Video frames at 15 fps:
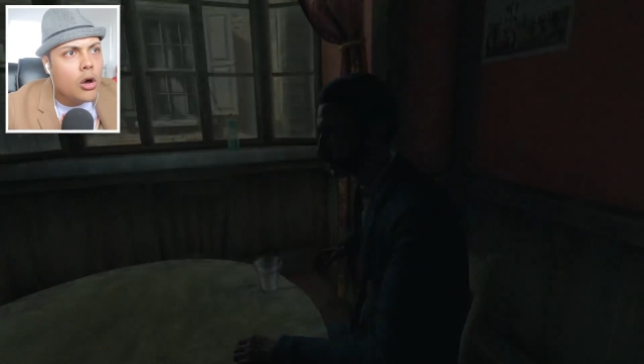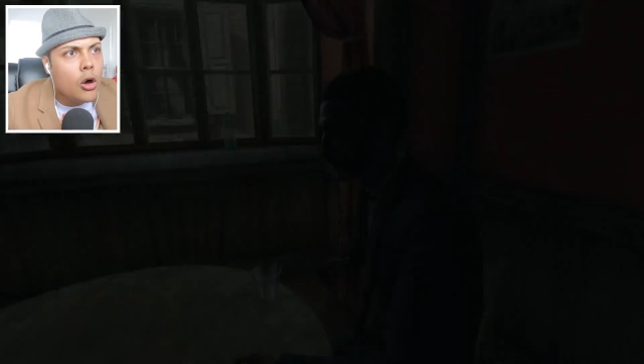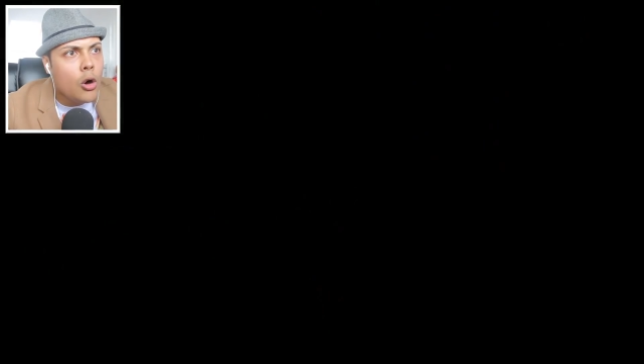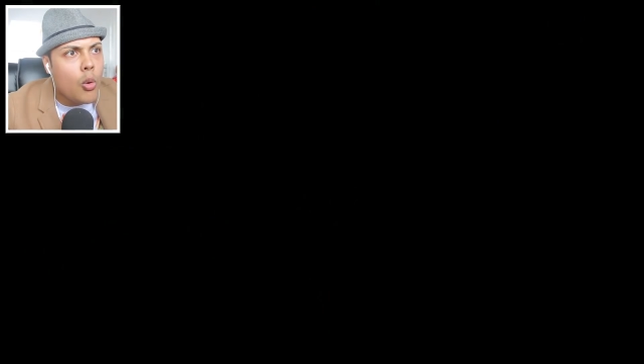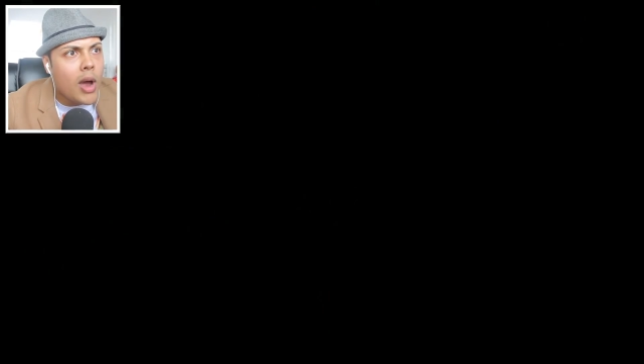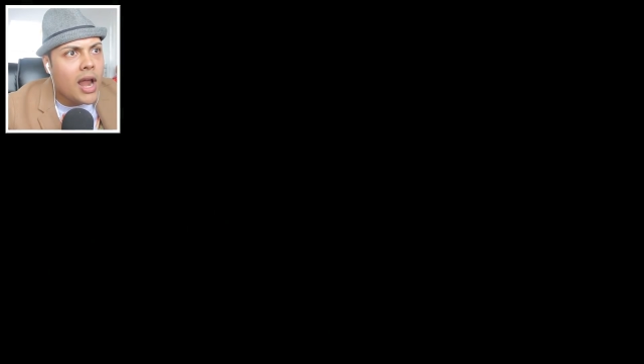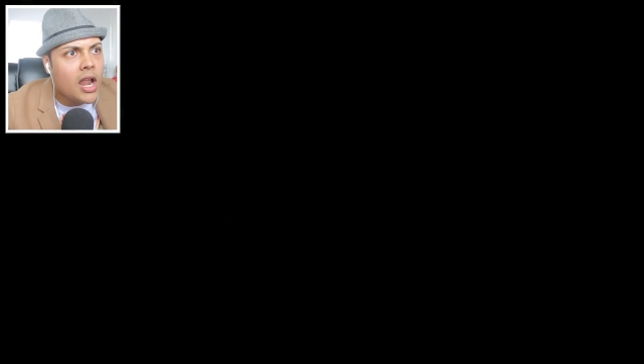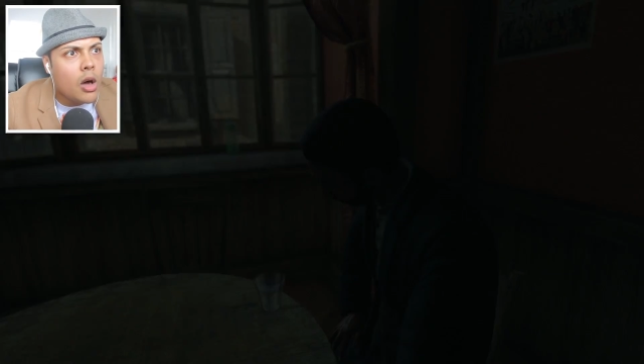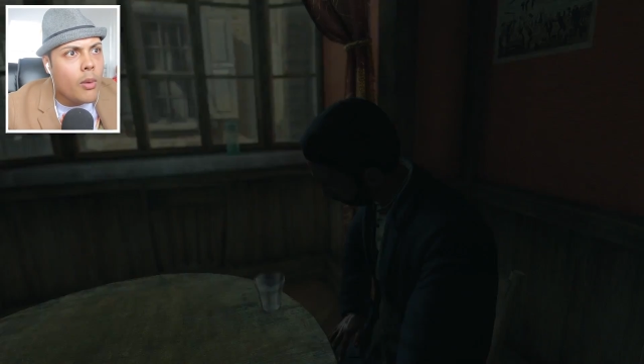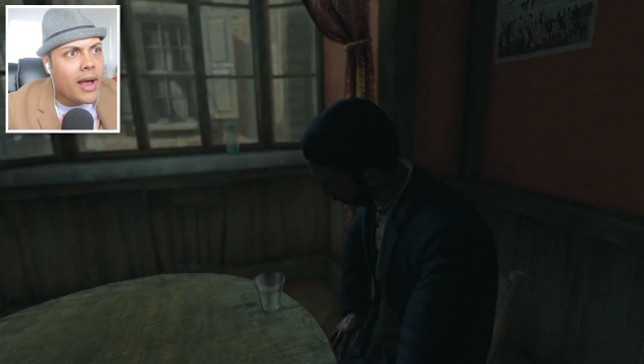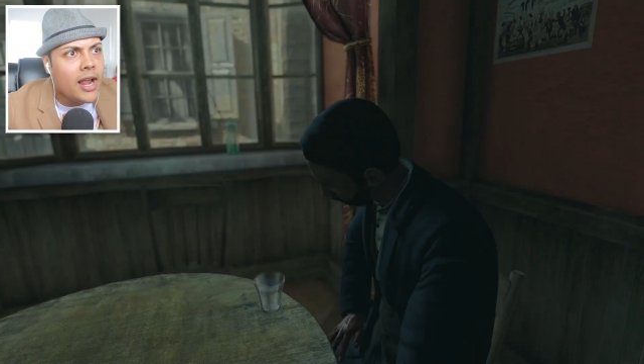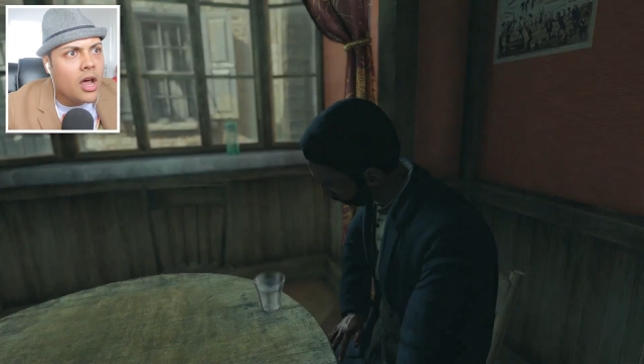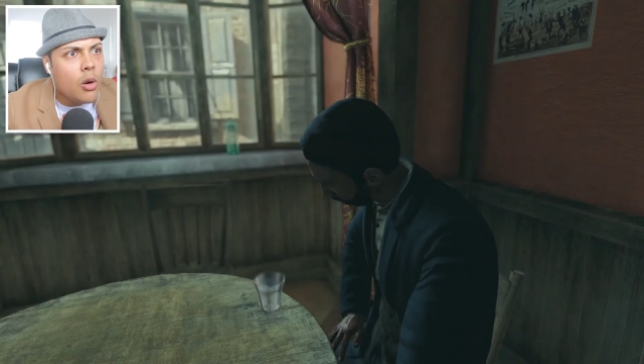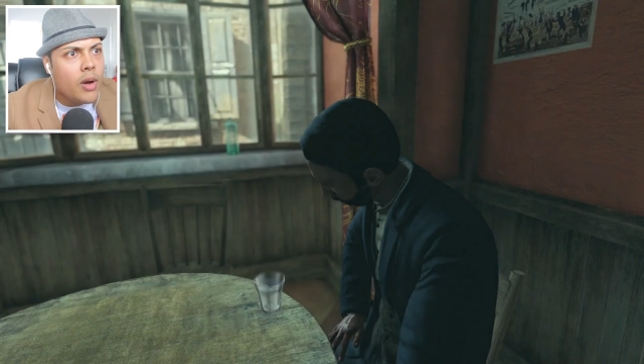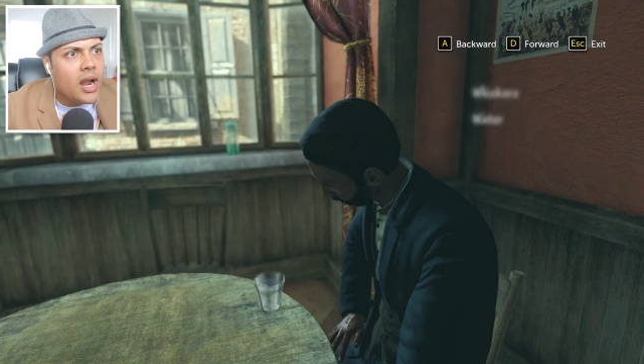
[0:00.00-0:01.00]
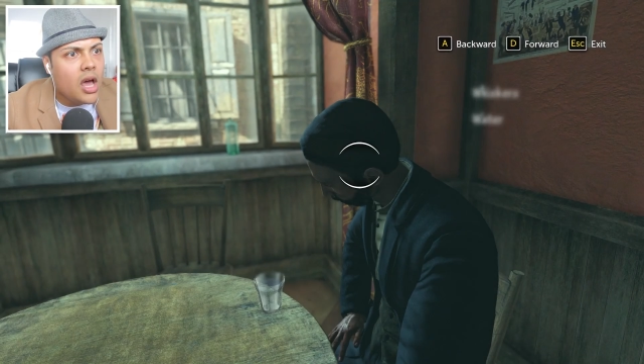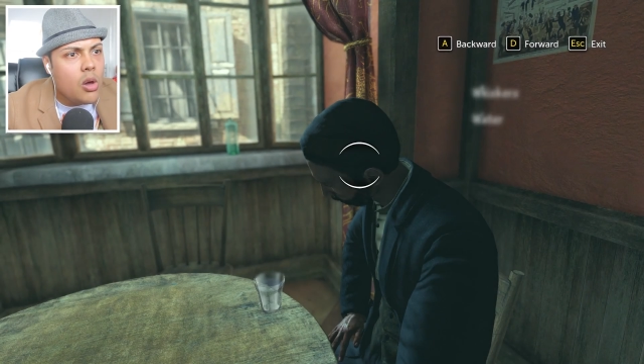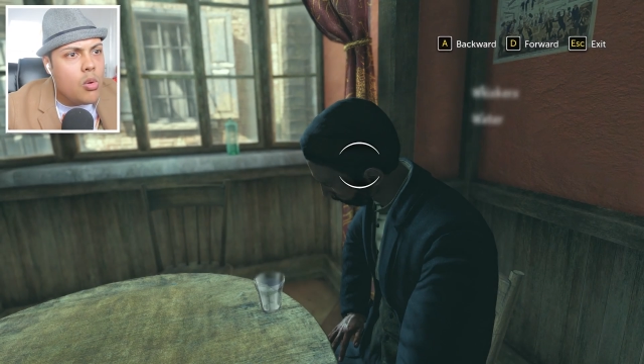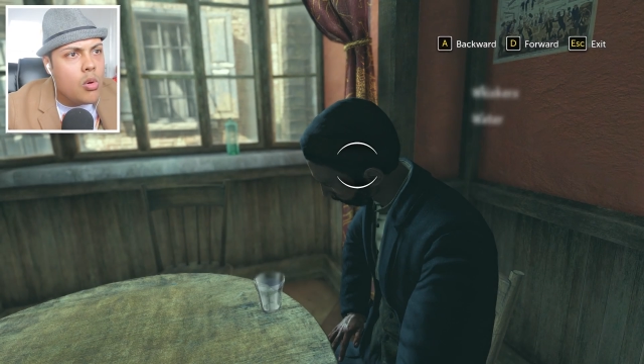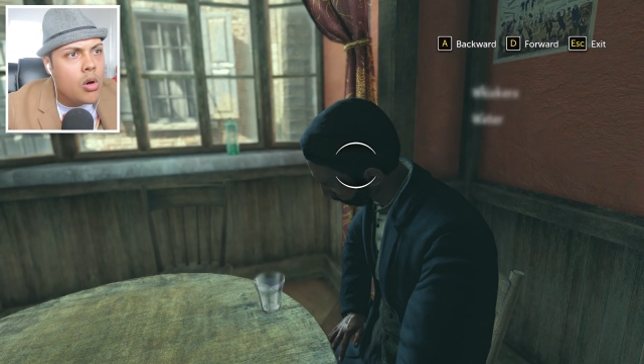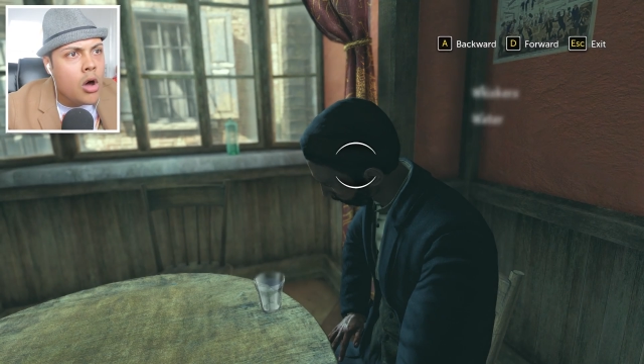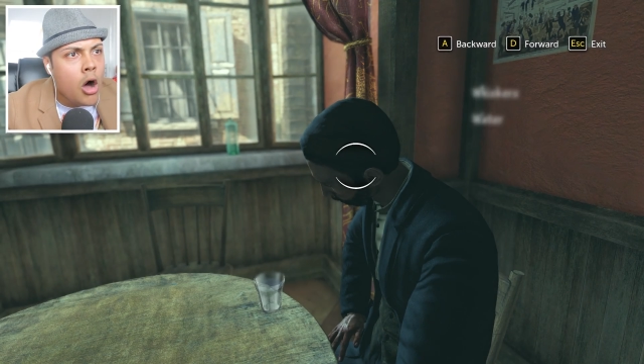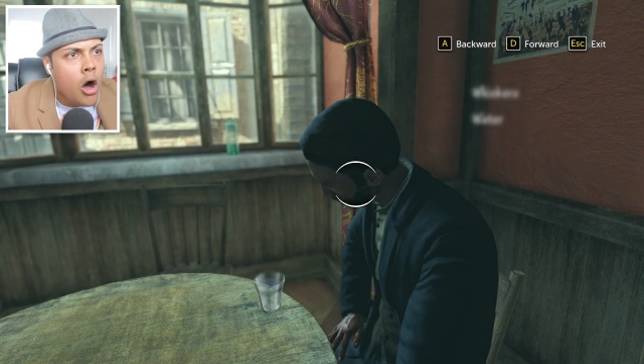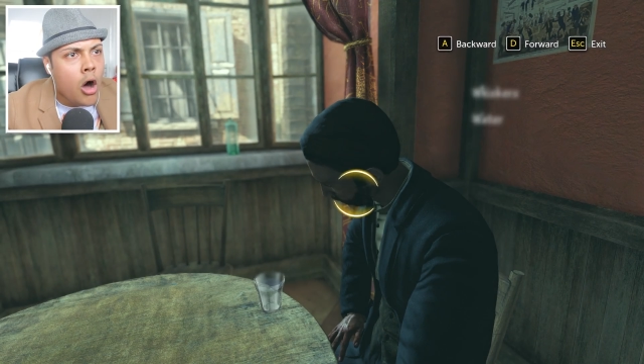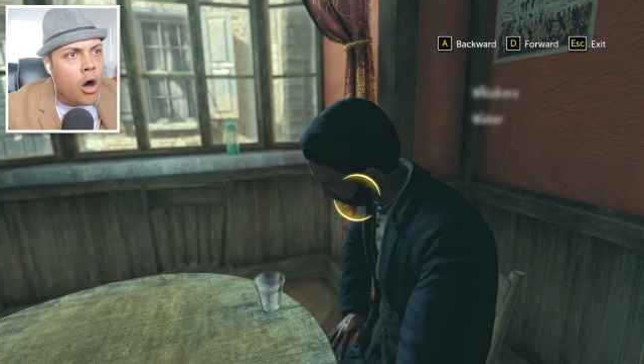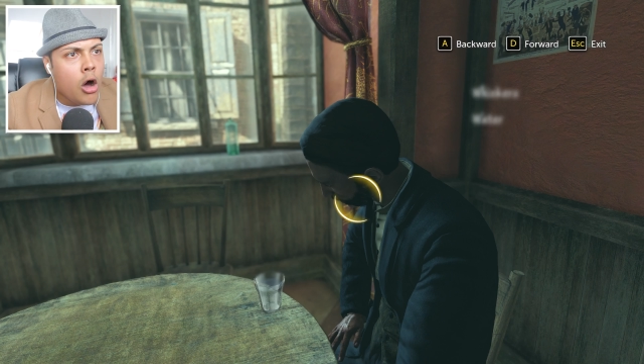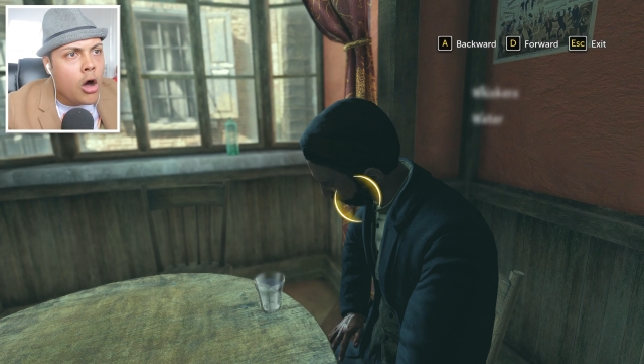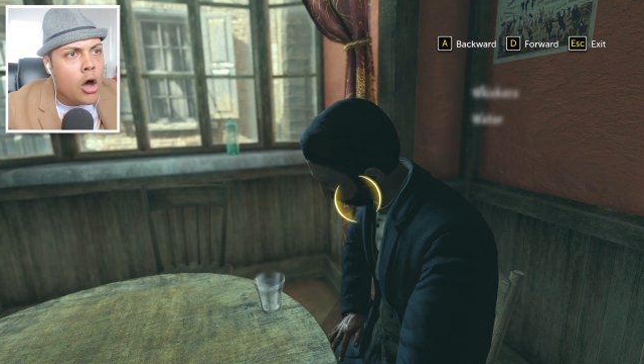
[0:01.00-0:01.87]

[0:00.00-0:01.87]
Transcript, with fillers: Oh, hello, hello, hello.